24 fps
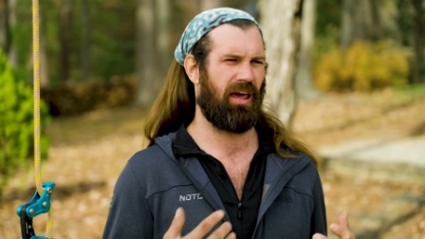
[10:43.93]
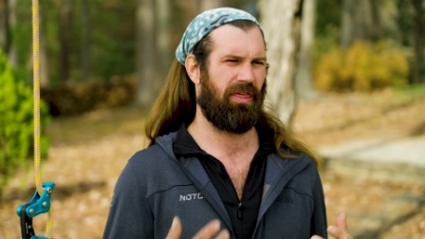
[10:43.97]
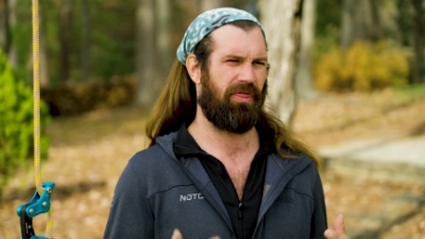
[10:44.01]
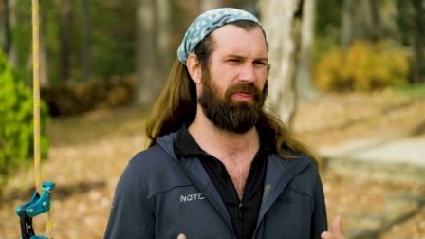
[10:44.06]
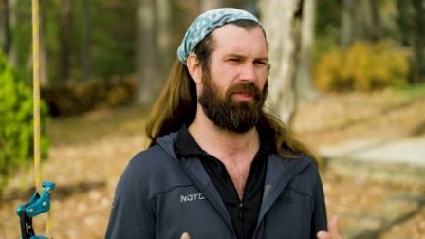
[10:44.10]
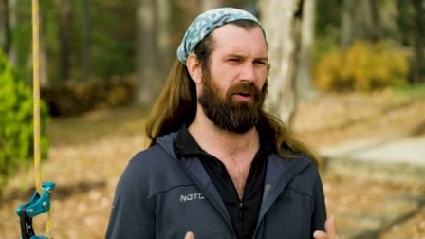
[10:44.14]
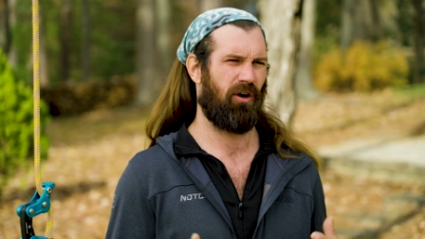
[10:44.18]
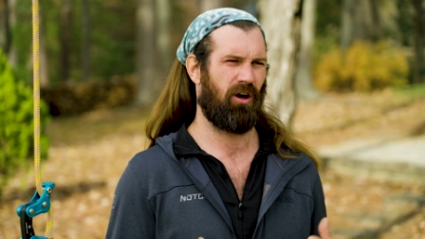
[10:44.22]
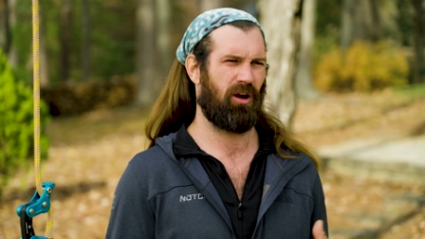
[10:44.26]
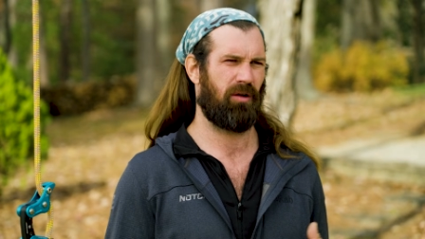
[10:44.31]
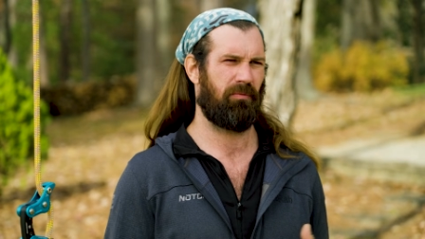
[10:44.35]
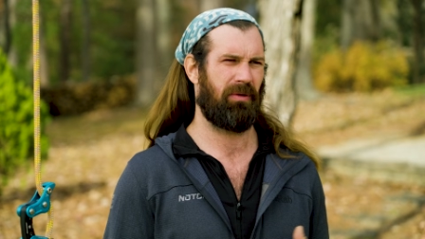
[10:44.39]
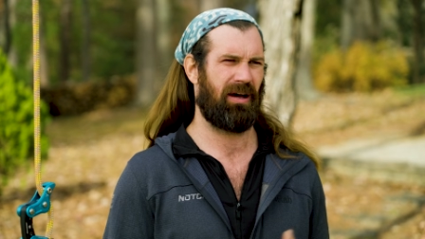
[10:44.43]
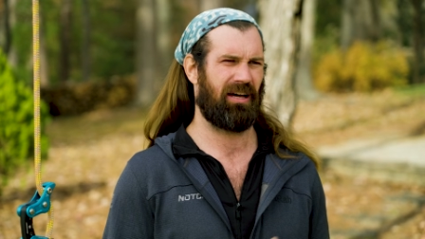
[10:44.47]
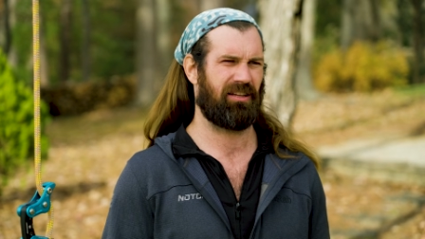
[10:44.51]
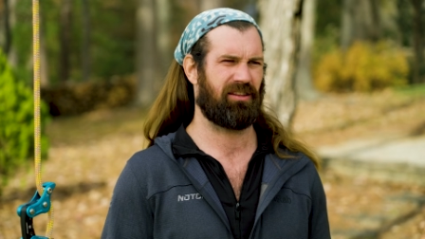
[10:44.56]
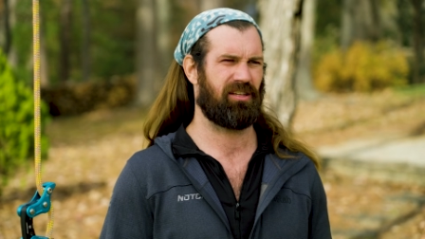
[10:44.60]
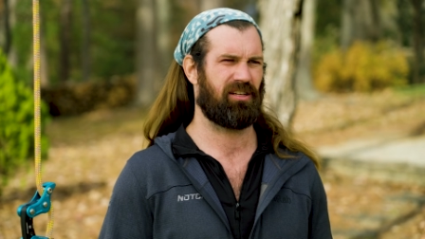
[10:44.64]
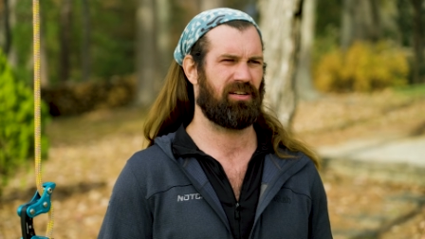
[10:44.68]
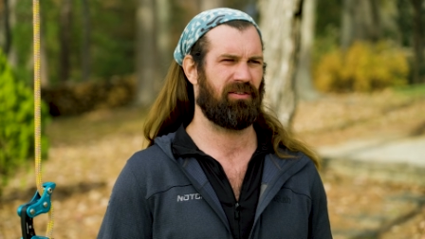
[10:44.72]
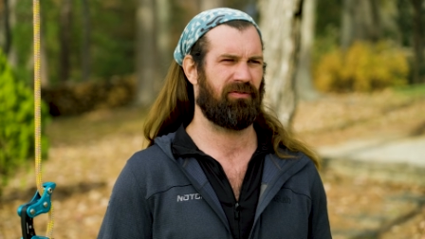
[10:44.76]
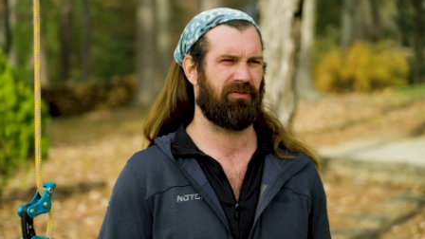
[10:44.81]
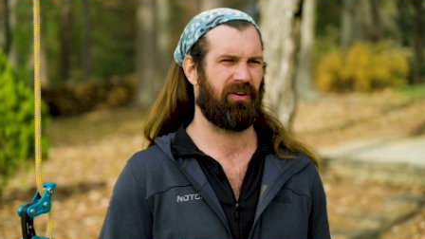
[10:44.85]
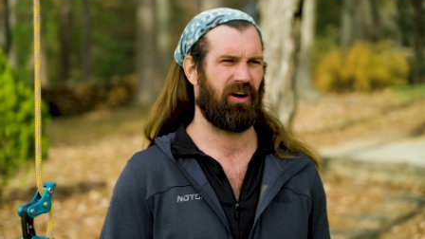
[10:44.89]
thought about
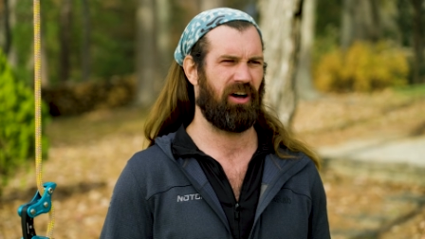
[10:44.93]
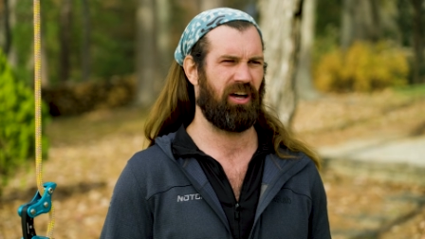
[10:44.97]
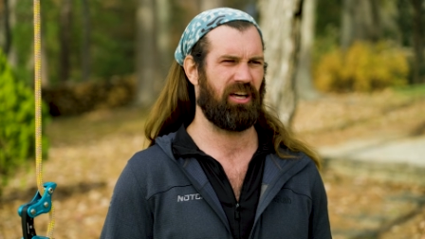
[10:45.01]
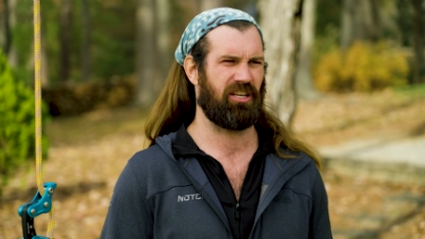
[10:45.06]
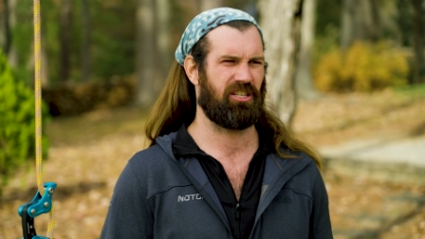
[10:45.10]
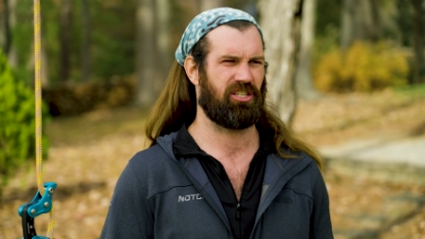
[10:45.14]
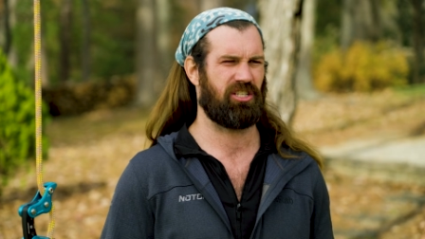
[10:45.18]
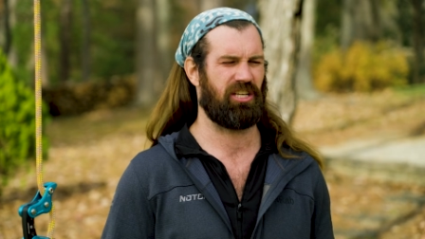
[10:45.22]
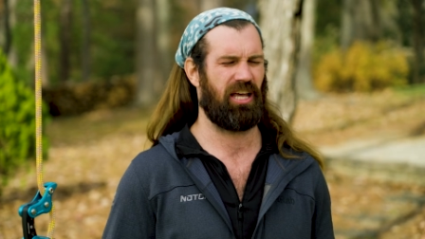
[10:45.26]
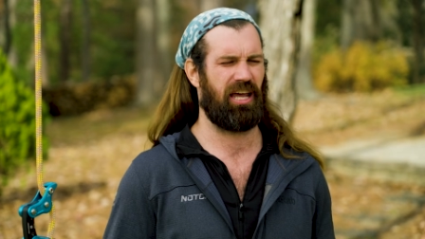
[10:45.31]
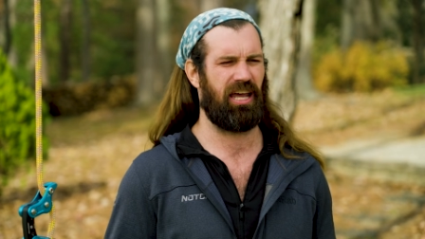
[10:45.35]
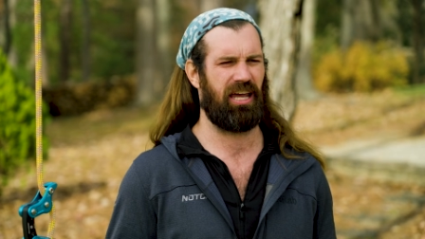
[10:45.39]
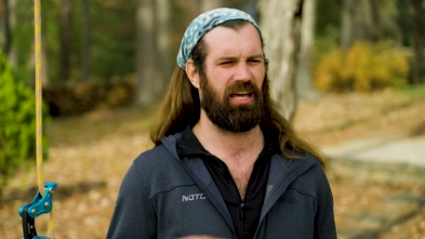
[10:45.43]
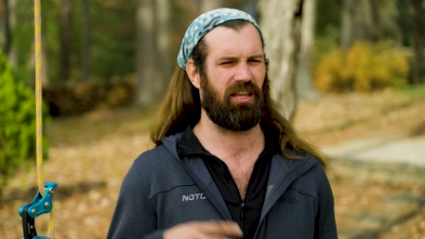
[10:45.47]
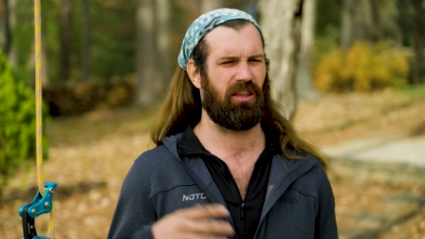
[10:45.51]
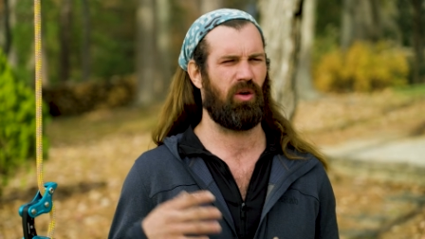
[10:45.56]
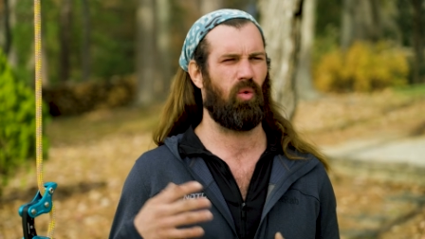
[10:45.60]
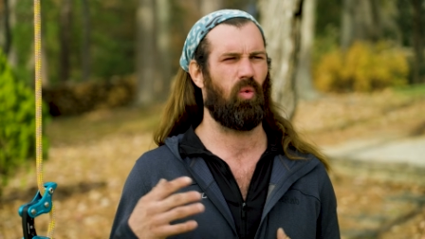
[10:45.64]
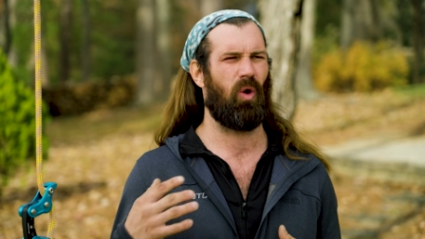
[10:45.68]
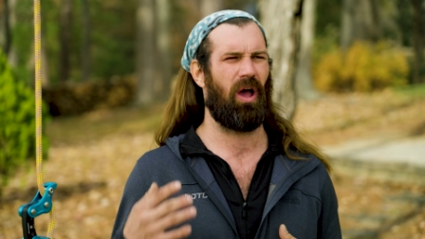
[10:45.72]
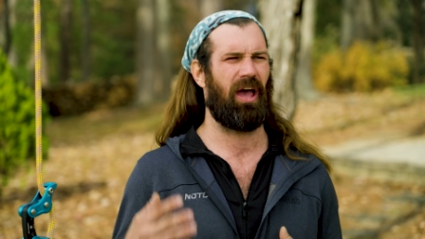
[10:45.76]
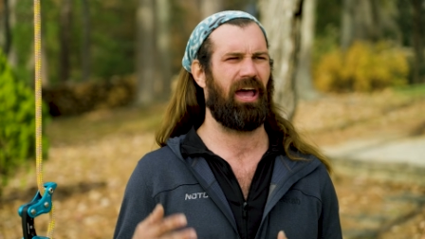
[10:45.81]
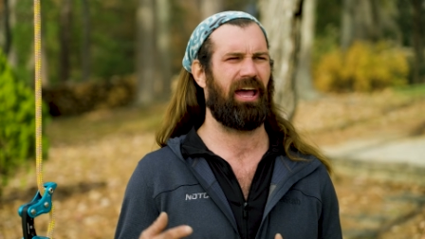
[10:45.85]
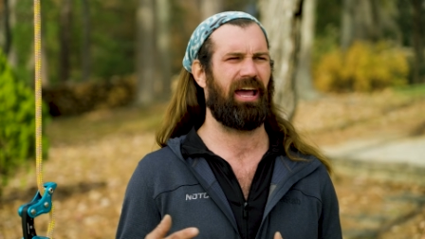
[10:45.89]
the device and the
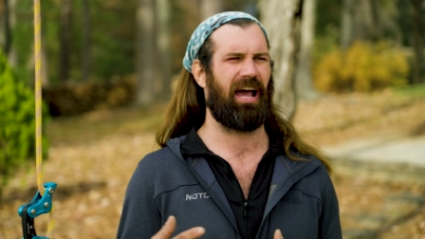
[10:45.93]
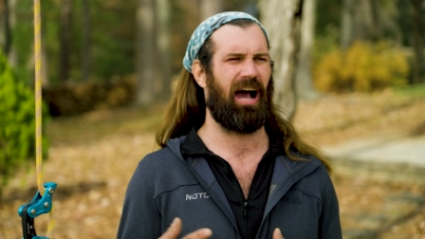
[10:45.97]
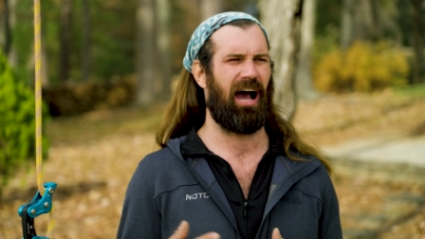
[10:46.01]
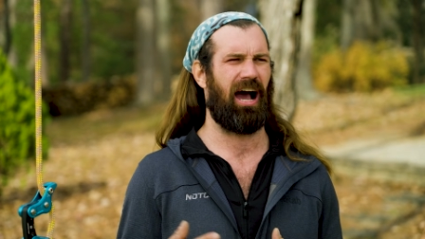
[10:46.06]
way